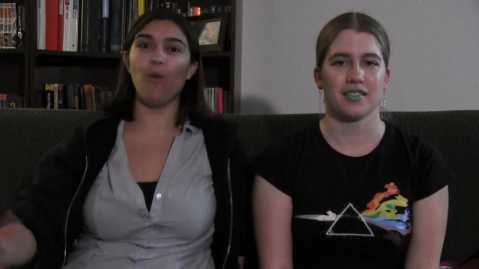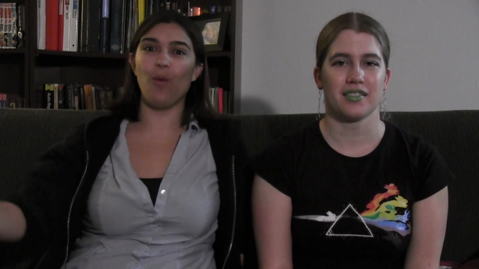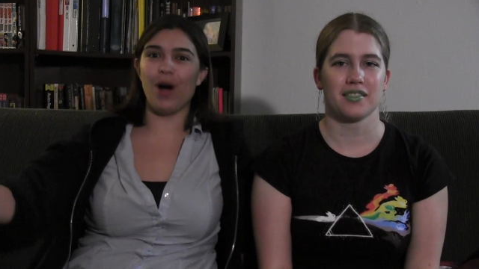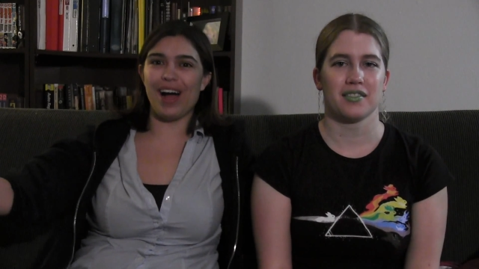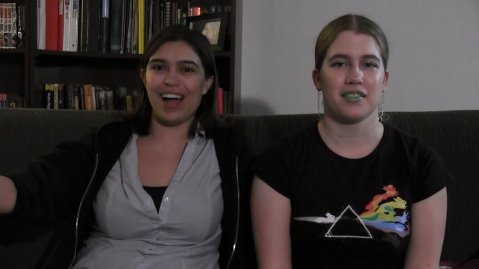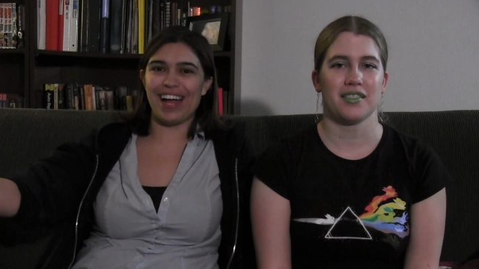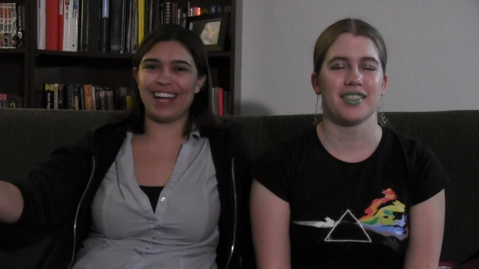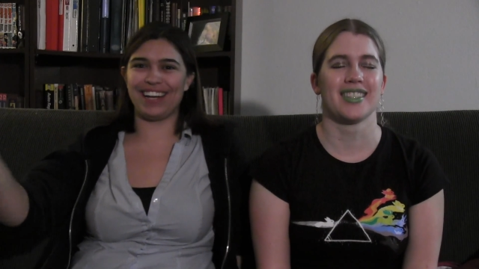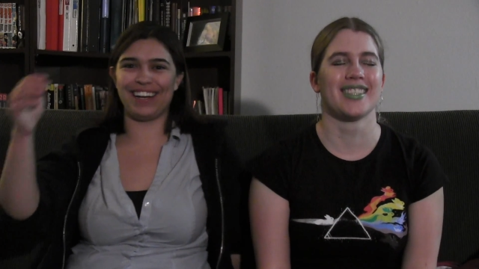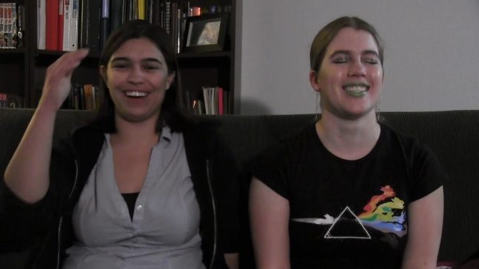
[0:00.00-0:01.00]

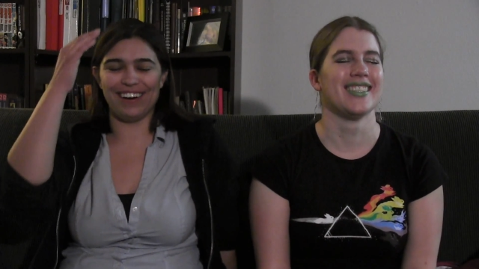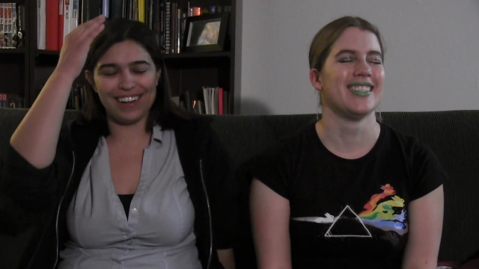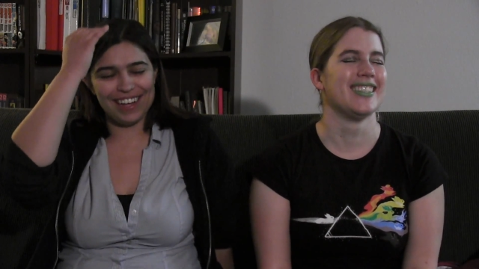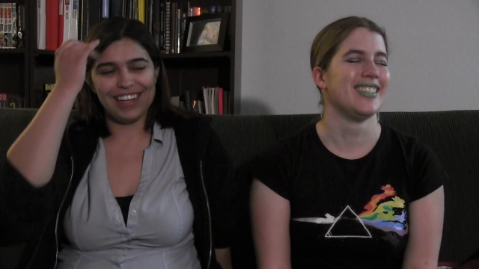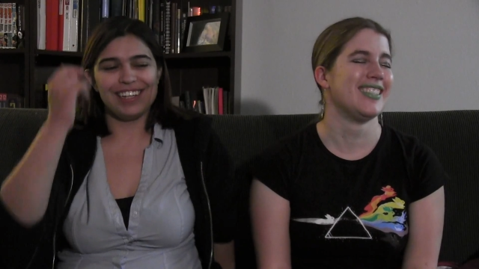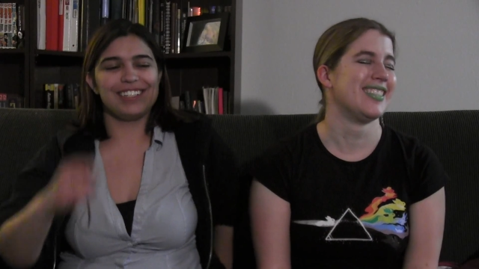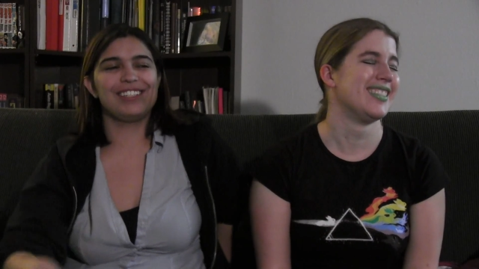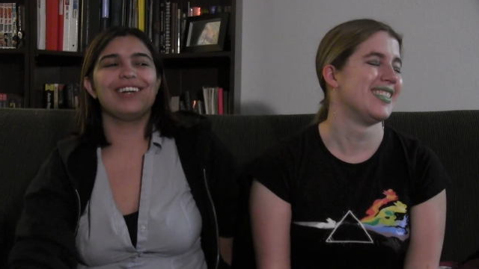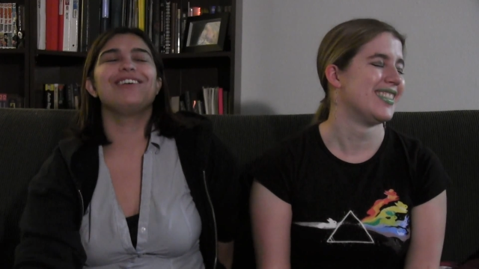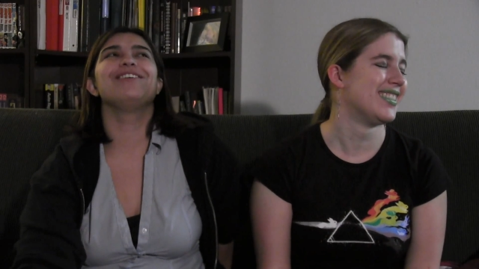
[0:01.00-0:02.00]
Speaker 1: What? No.
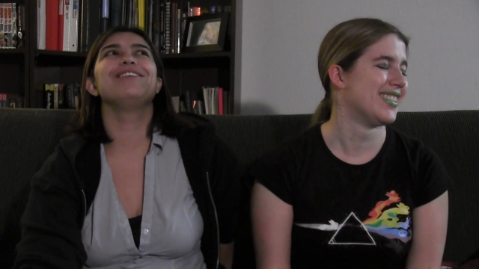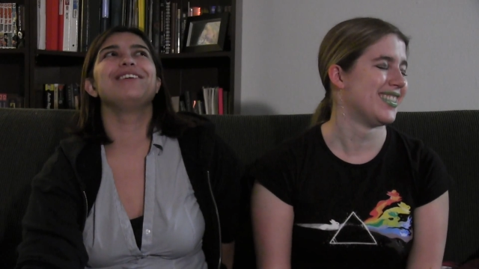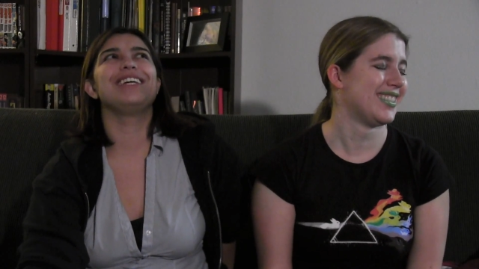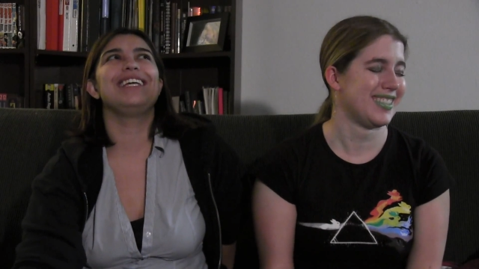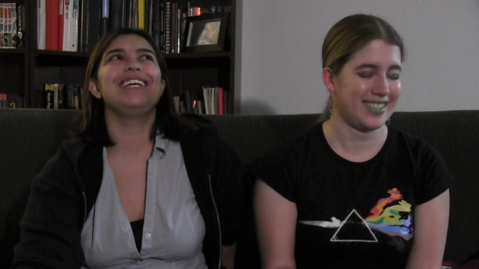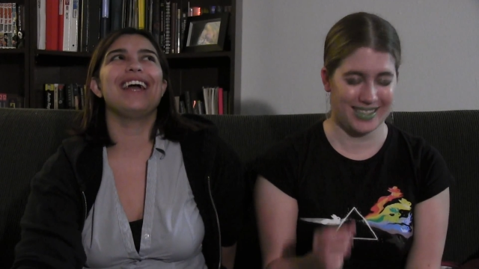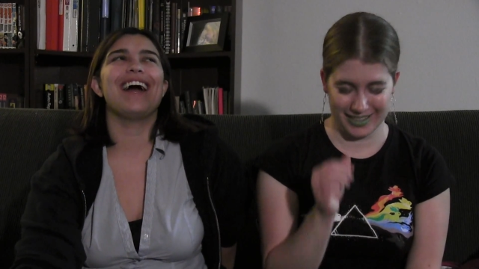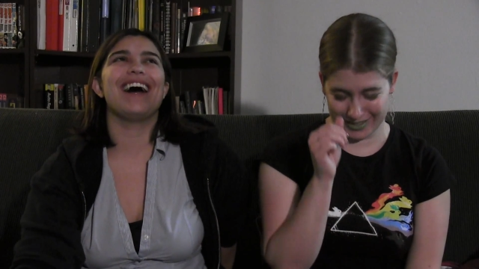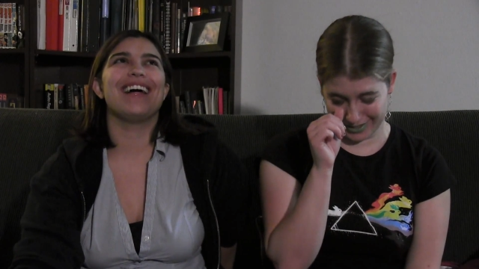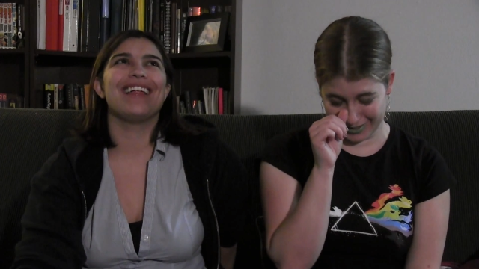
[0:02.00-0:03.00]
So
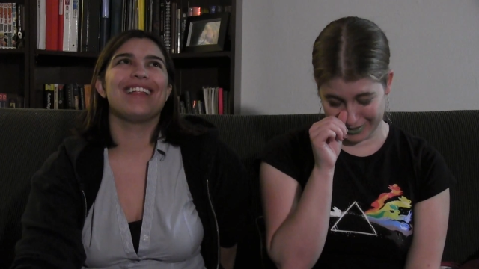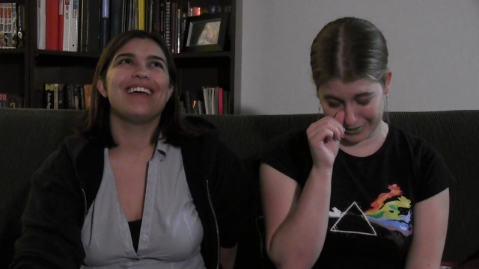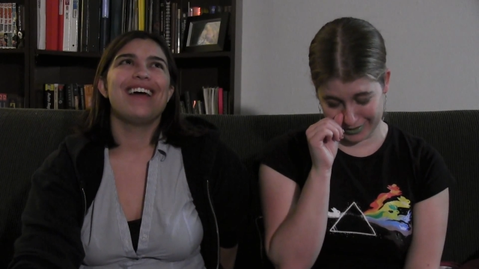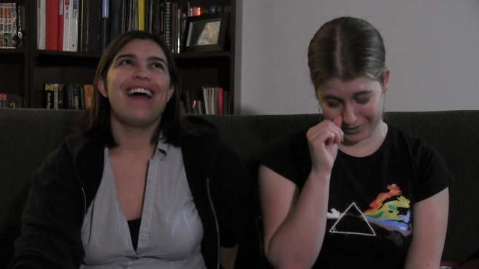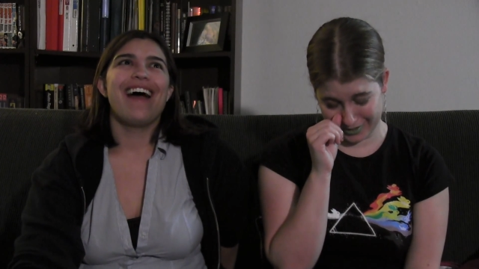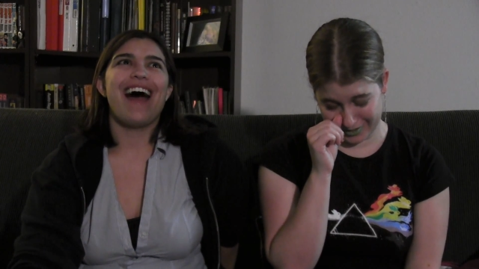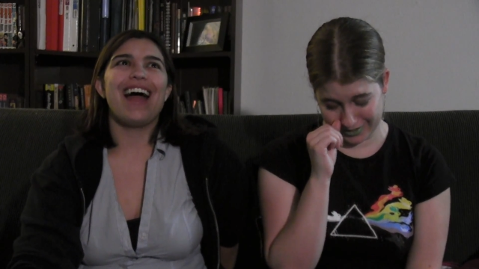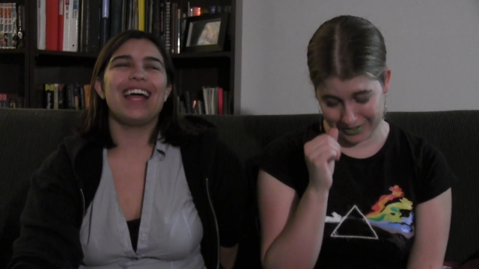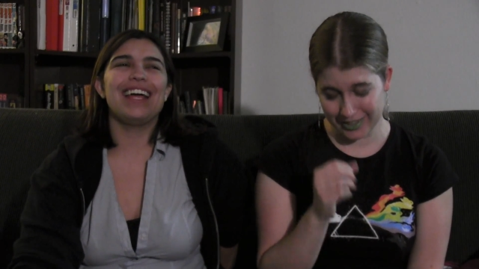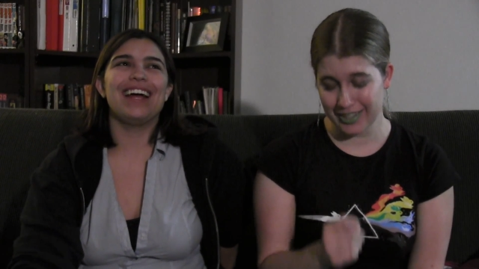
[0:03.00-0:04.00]
yeah,
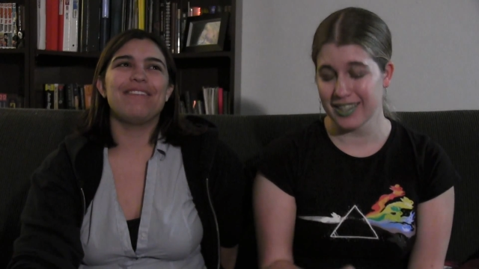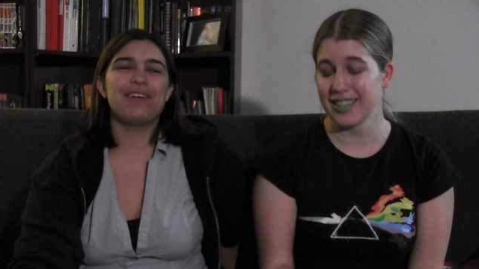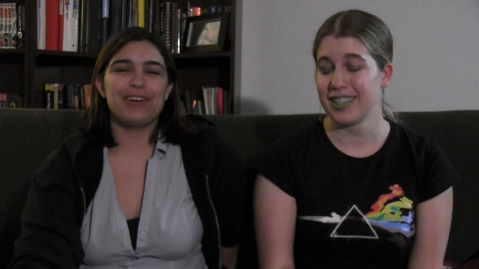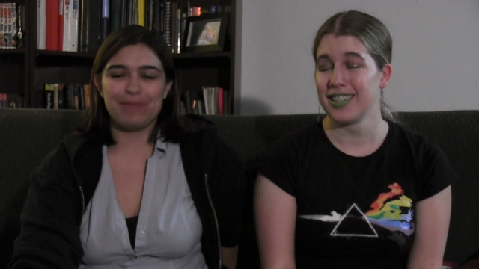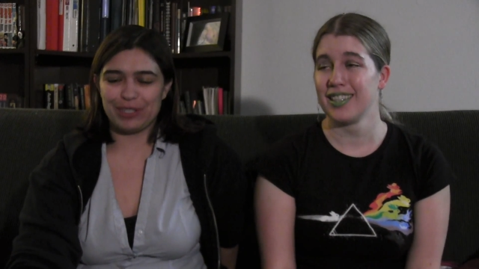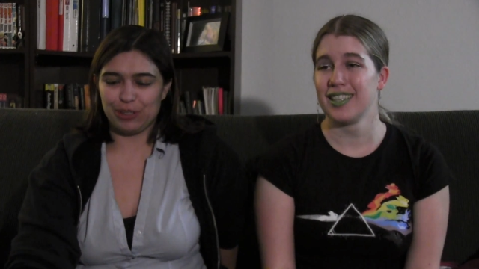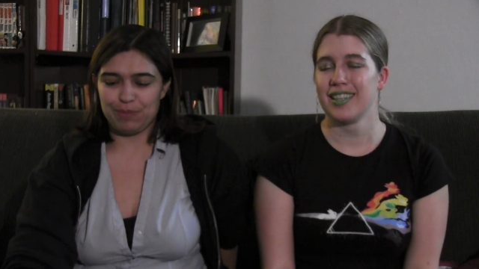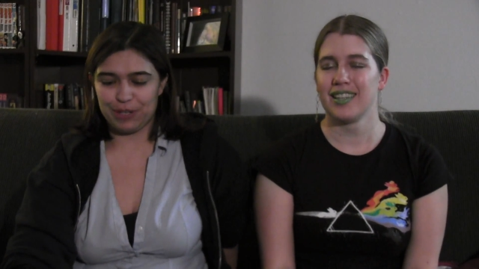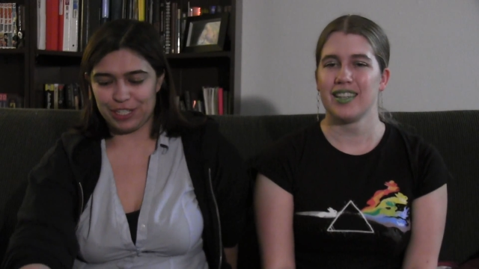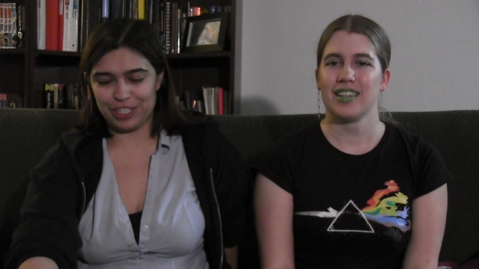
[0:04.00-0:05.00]
I, I very much
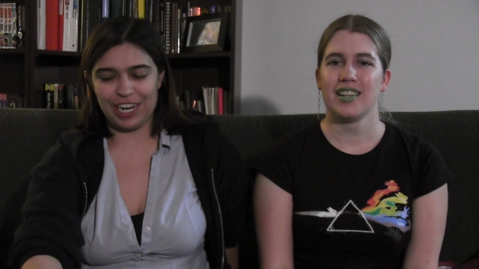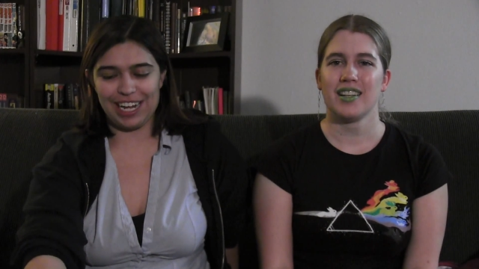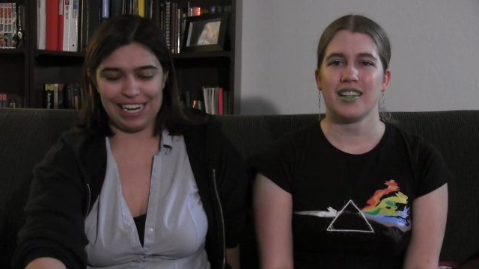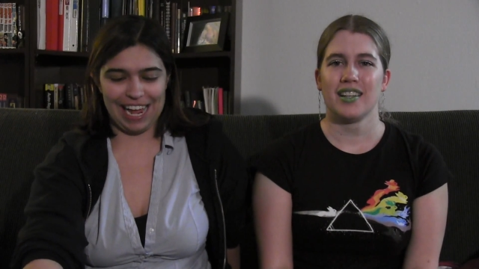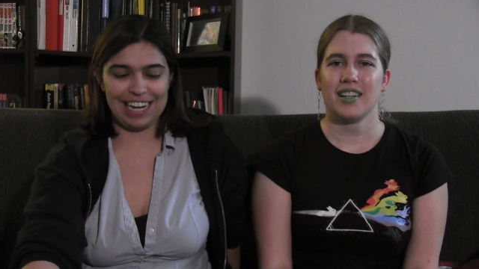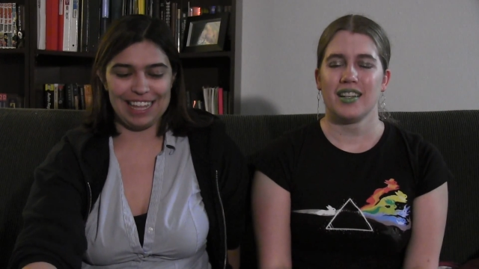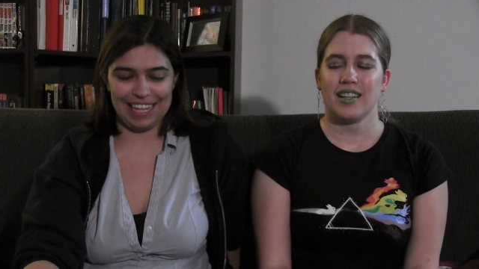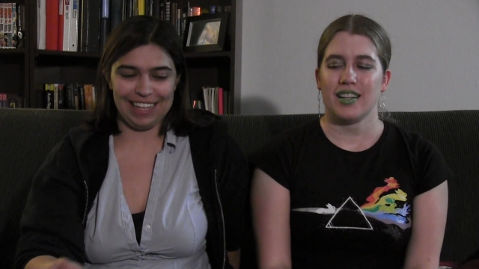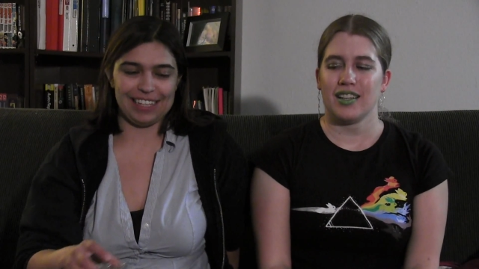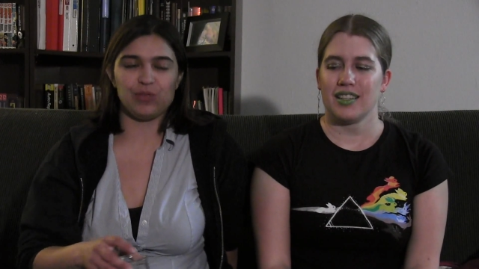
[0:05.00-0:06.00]
appreciate
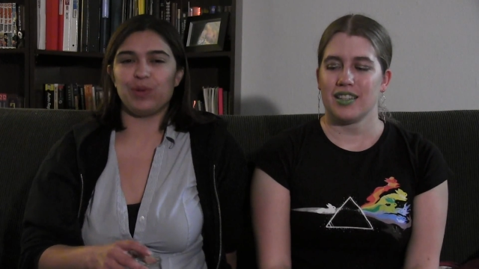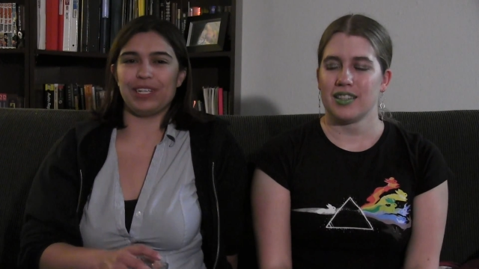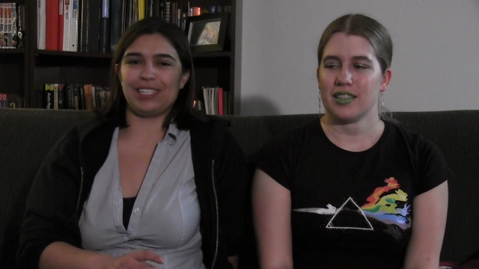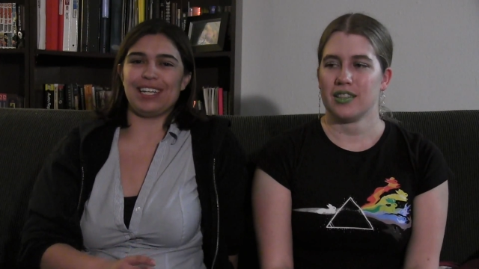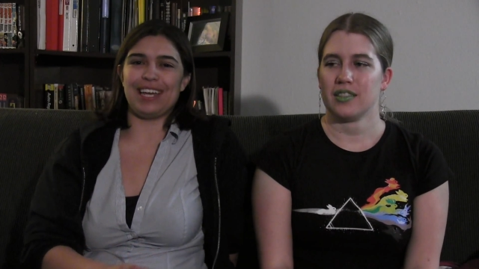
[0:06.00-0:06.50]
anything that's willing to